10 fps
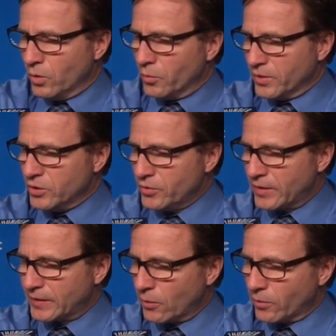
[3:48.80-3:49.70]
Well, we knew
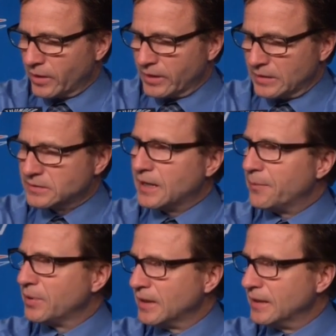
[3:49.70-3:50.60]
that they weren't going to
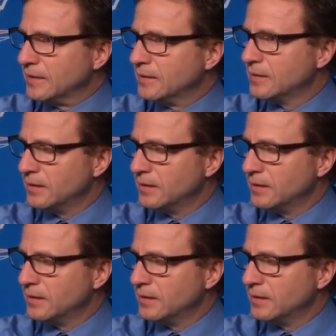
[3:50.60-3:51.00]
stop playing.